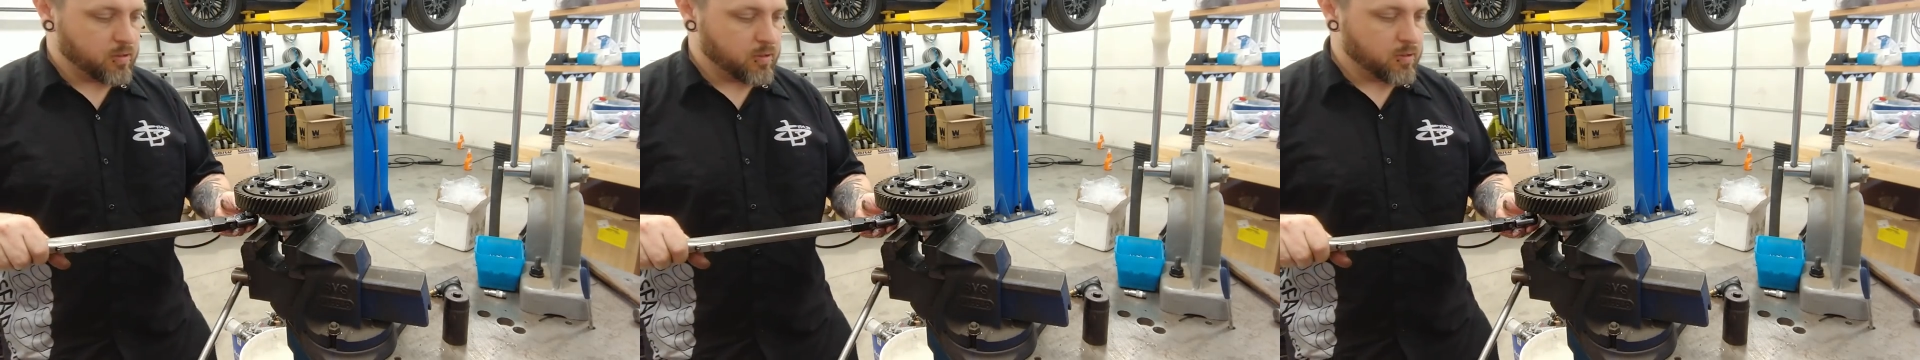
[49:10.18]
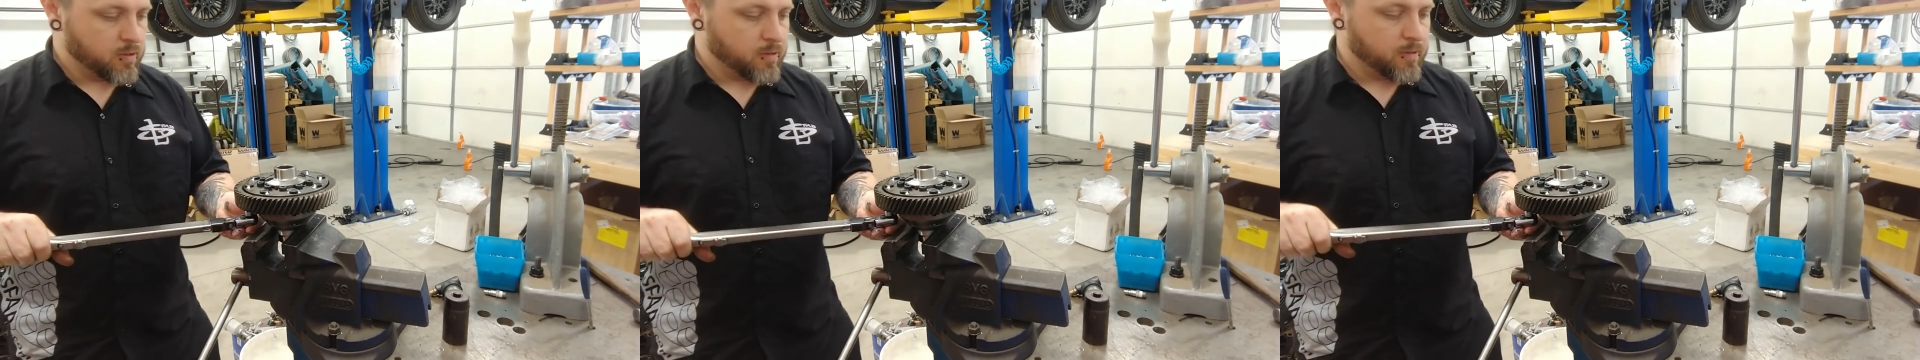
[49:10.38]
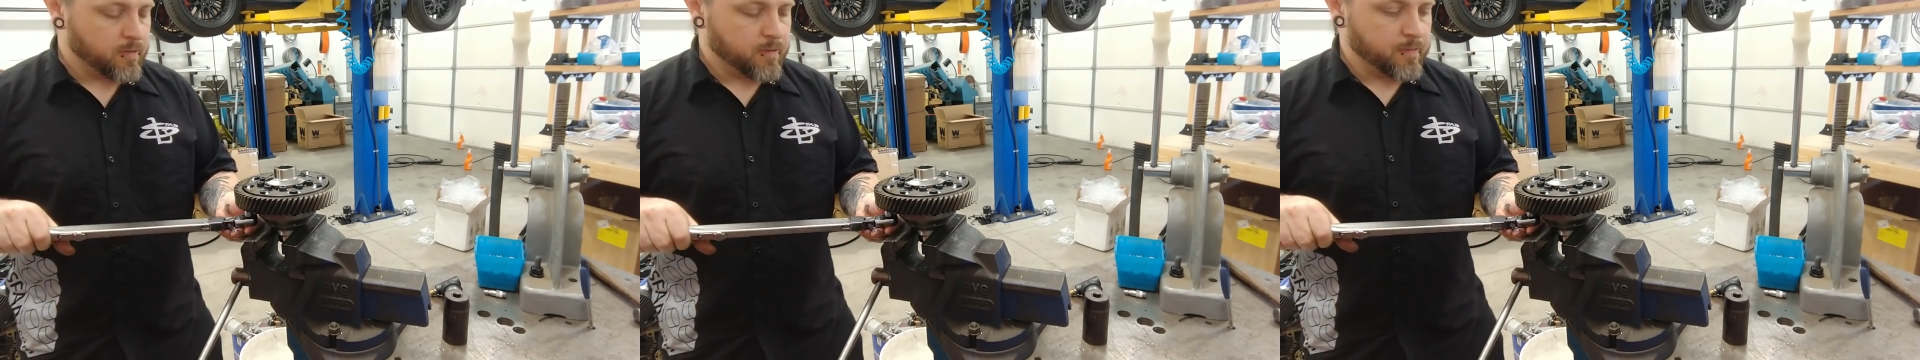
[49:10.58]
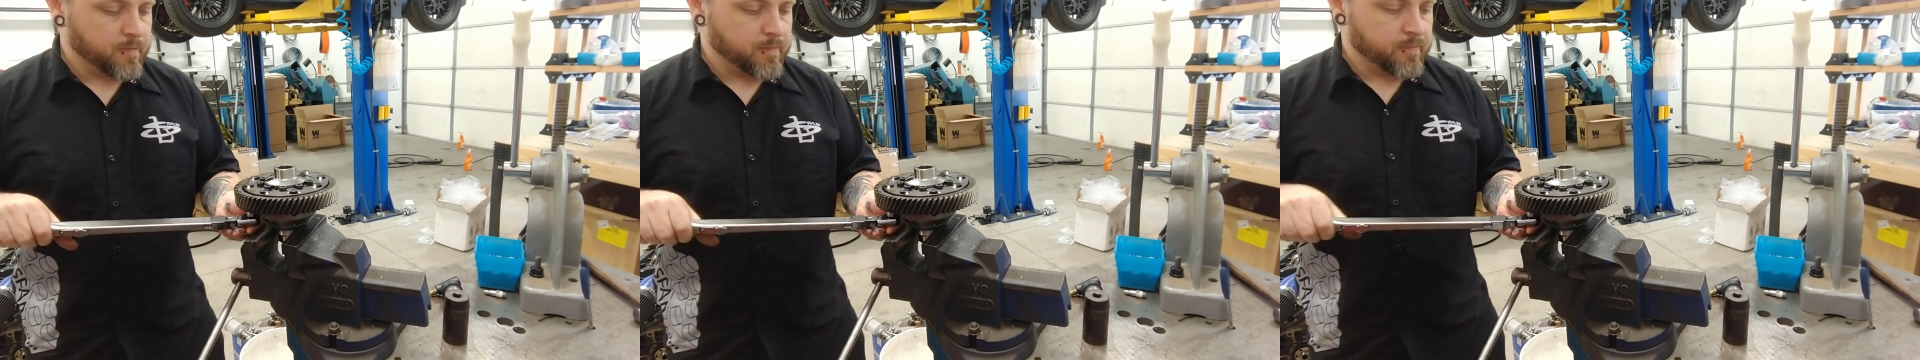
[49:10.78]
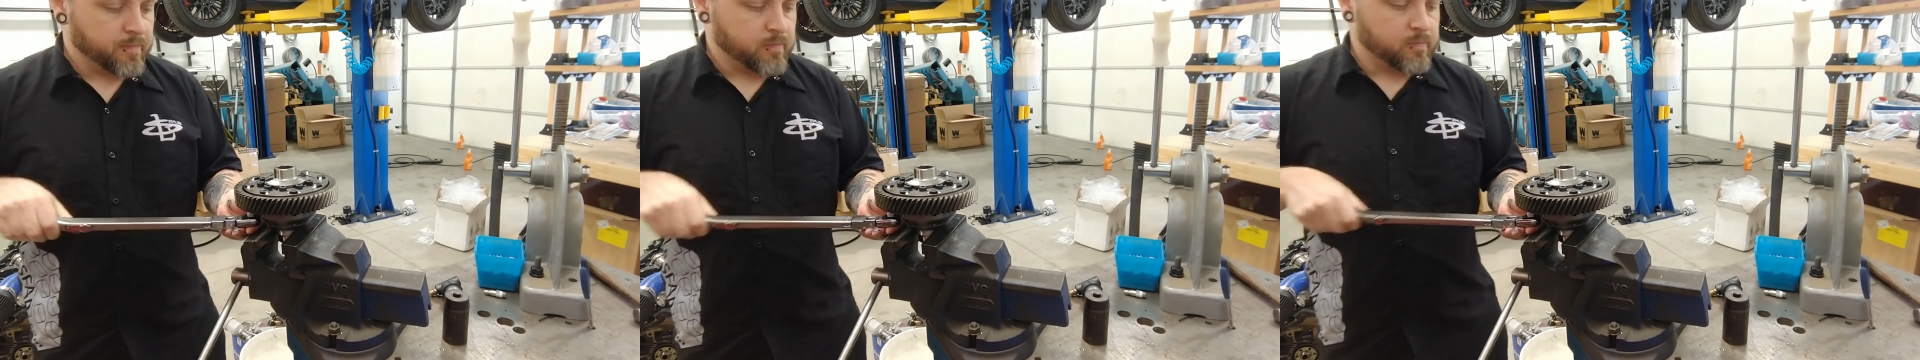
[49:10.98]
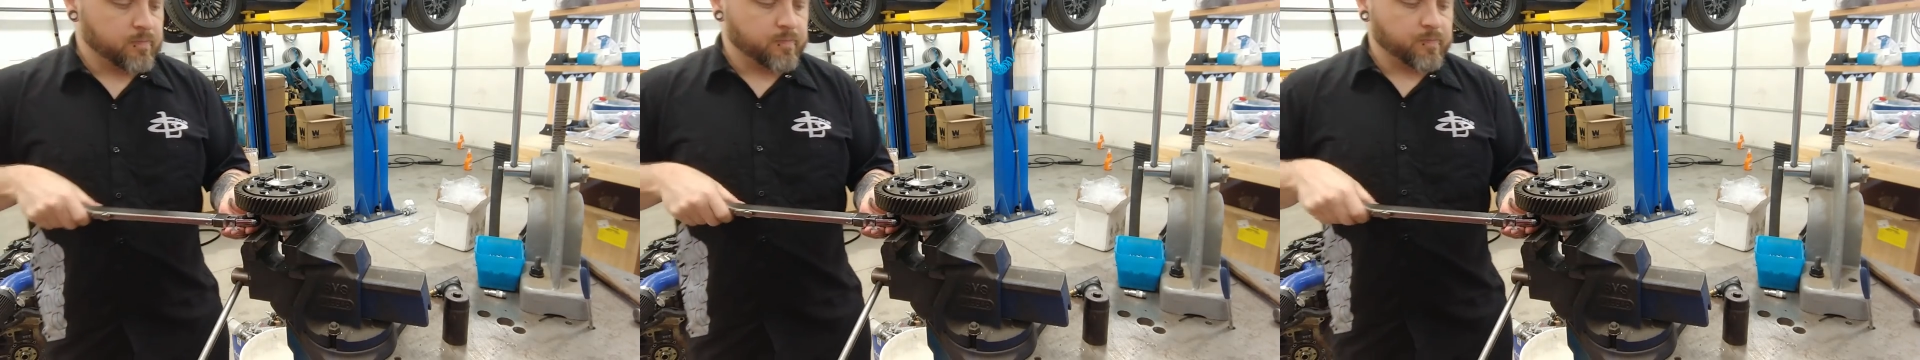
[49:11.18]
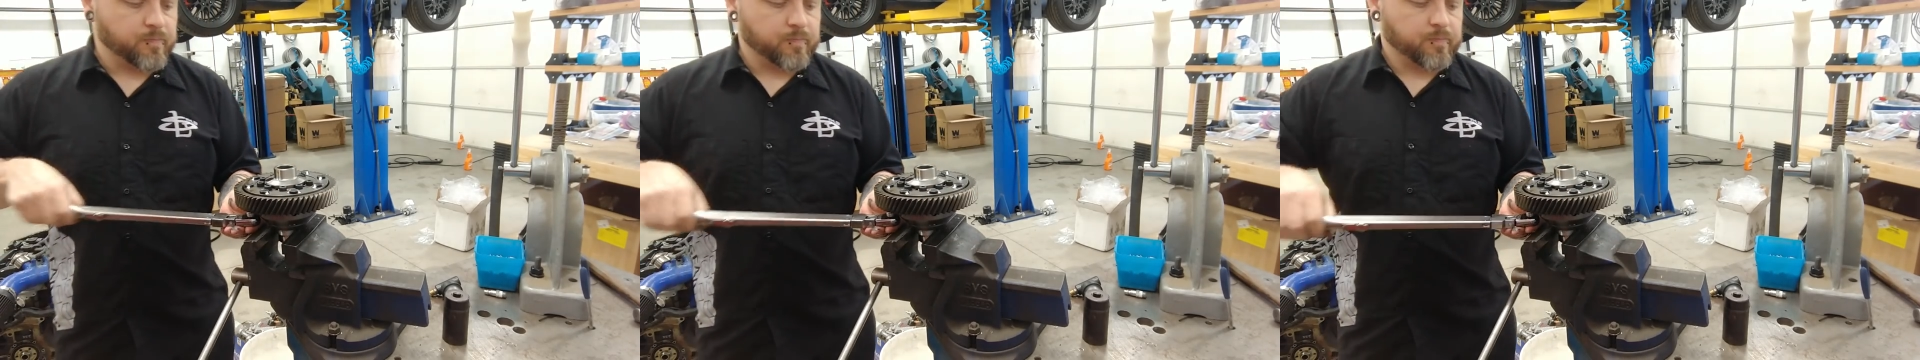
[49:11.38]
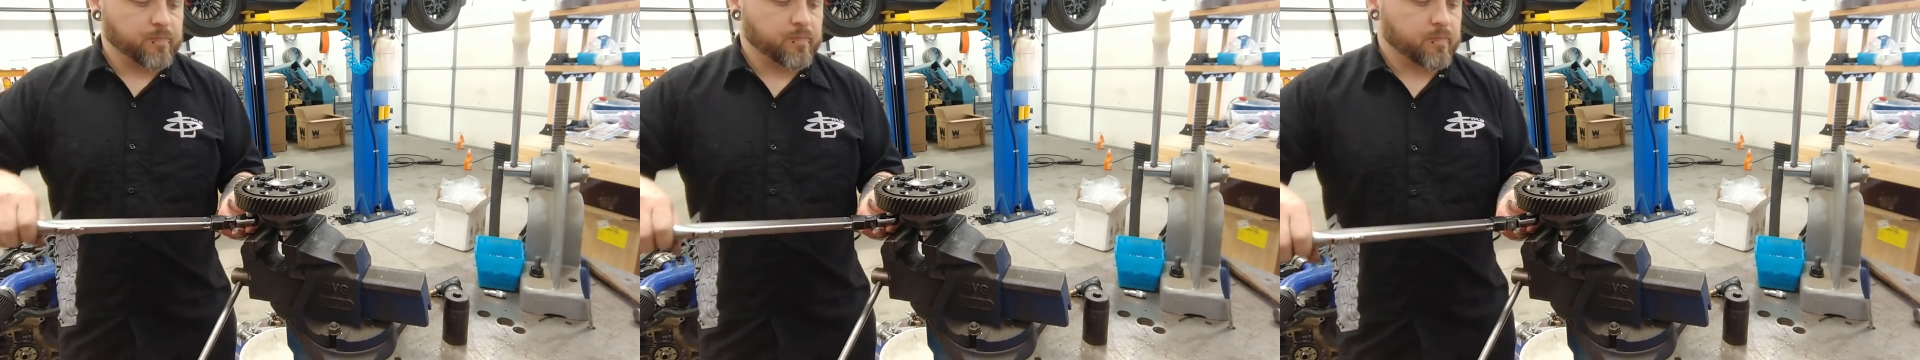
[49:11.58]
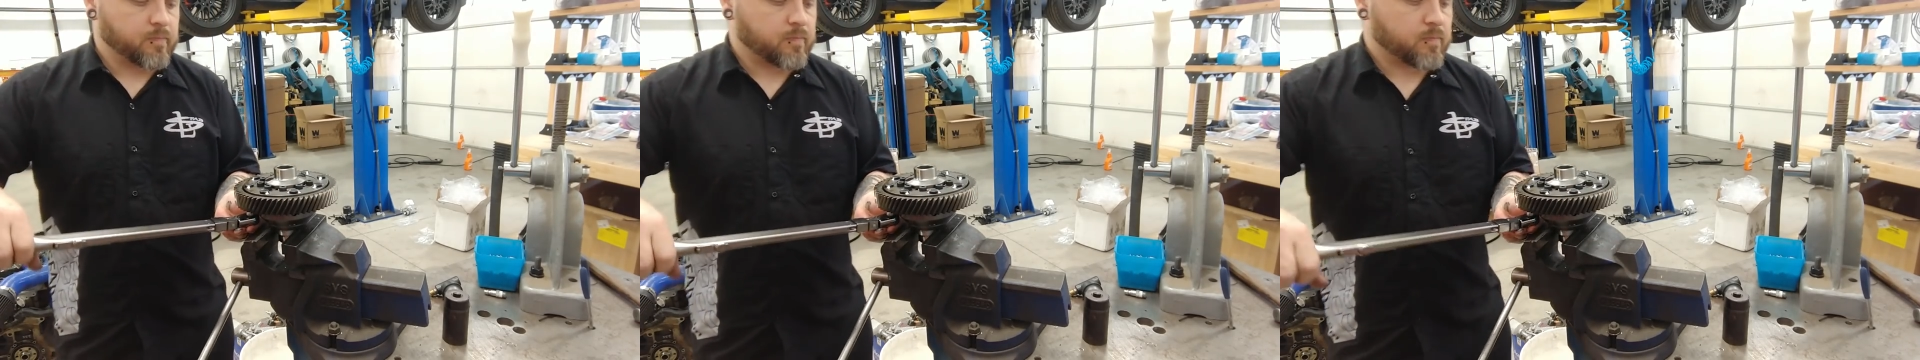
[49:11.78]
Nothing is said.